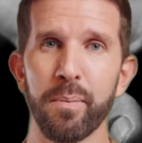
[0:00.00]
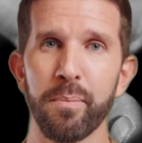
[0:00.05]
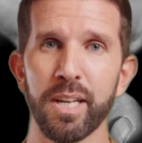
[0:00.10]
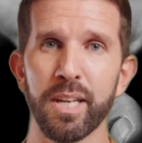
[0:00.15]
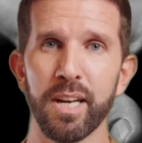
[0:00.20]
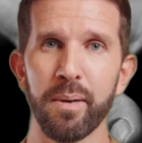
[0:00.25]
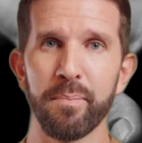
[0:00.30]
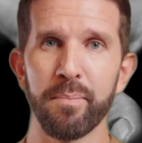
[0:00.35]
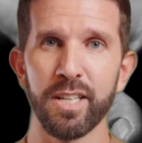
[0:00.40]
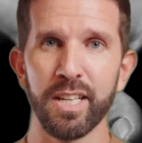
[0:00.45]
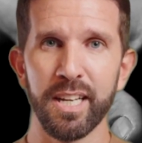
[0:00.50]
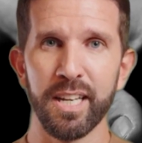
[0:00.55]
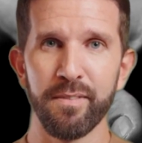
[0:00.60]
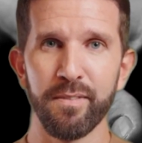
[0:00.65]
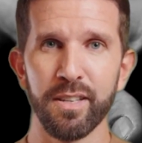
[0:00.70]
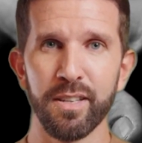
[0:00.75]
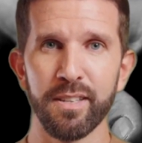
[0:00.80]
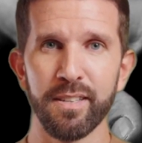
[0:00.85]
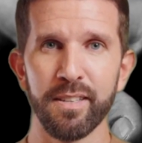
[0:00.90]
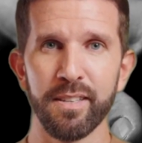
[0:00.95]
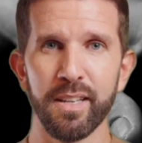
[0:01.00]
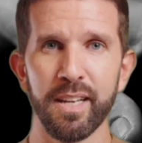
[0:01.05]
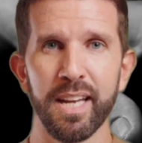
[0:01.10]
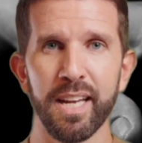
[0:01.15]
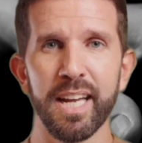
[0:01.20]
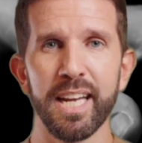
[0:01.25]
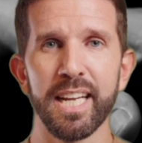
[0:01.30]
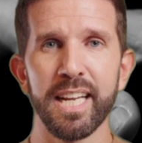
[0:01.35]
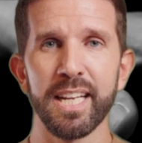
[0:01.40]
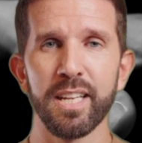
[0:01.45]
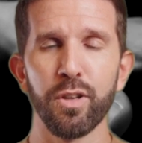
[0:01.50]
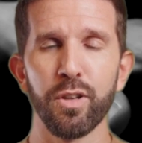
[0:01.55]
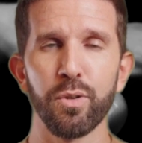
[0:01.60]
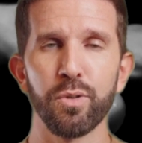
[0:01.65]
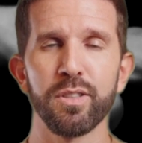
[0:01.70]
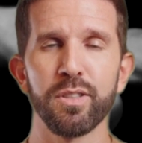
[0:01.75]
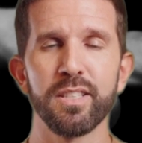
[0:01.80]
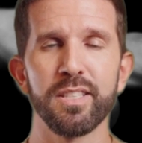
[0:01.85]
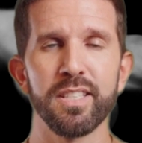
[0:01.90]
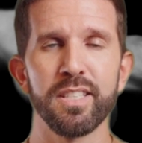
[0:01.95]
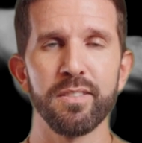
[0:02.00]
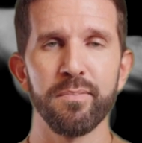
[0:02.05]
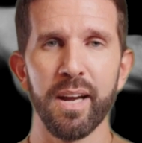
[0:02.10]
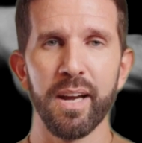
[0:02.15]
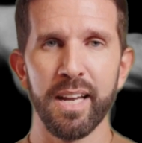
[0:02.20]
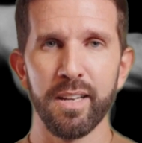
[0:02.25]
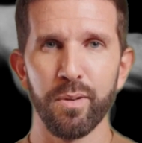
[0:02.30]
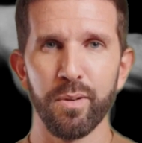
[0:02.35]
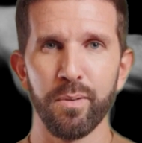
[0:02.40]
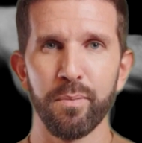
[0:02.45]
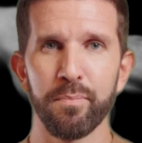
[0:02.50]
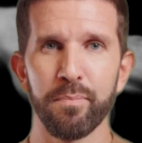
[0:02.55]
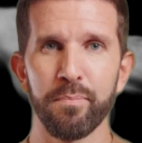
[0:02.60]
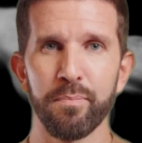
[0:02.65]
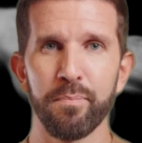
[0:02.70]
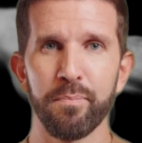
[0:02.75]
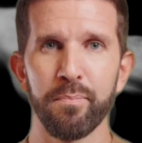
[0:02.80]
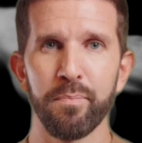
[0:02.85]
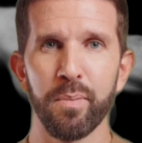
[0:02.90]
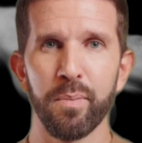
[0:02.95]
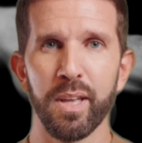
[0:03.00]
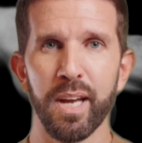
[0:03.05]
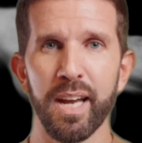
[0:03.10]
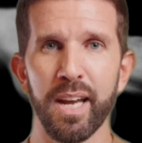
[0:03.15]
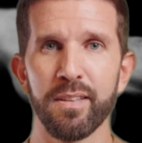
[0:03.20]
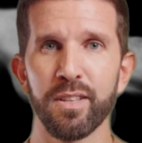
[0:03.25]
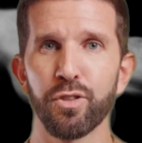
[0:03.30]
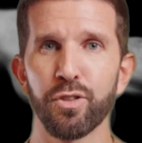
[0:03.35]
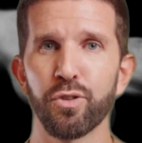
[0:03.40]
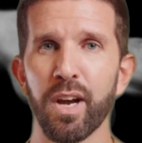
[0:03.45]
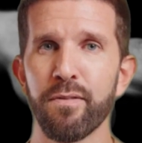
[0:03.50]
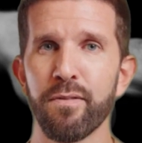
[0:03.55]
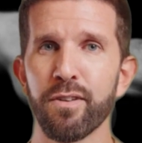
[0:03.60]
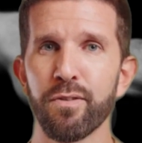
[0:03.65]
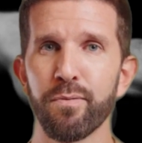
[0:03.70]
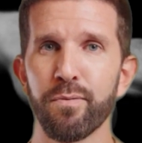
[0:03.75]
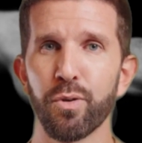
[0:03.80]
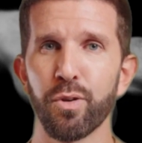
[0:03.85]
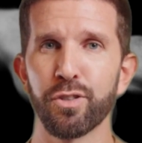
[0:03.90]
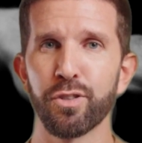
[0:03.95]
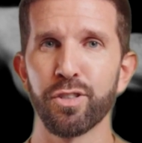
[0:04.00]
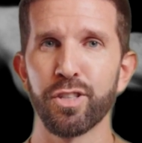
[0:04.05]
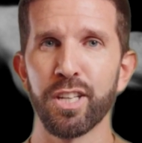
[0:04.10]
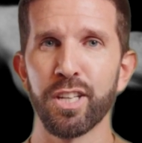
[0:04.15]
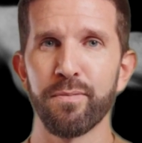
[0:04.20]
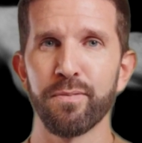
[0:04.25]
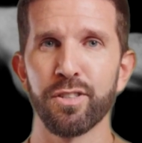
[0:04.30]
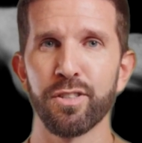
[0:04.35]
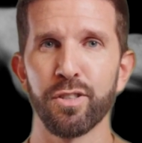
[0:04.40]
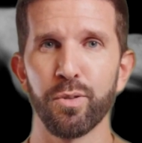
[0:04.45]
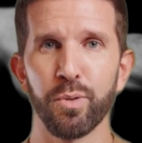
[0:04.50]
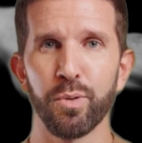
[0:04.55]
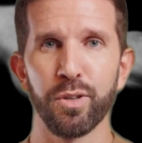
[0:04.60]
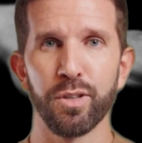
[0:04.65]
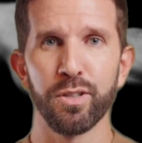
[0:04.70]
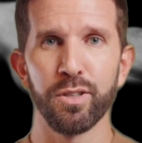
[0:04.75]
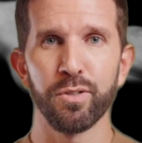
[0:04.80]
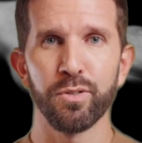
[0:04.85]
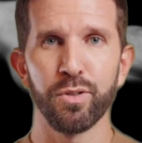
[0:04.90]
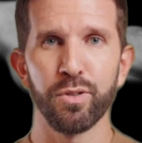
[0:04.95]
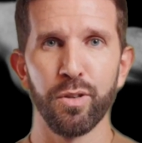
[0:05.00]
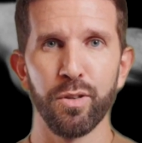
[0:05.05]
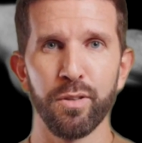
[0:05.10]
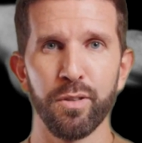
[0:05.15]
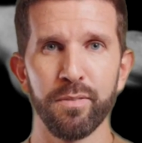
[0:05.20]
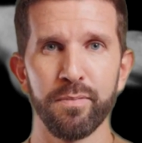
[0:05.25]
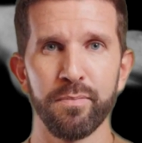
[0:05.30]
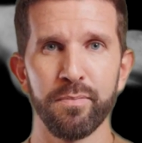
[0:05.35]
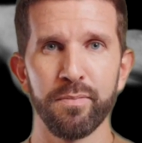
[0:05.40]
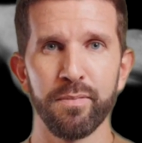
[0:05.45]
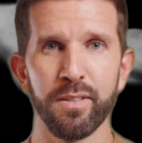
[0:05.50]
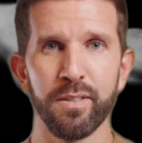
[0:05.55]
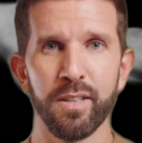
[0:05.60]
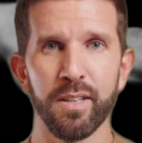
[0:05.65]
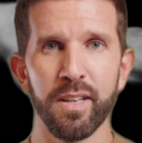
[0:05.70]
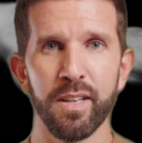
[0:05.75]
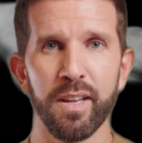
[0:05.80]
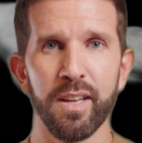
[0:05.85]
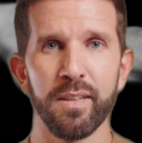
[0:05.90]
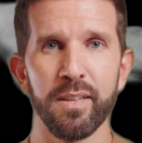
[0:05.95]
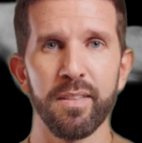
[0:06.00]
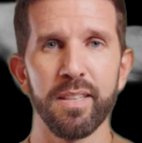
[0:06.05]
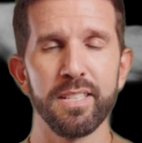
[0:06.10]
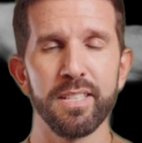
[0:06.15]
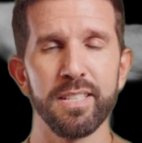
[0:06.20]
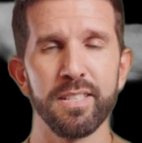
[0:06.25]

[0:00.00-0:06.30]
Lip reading: becomes a given, it loses its value, and the driving force shifts toward control. This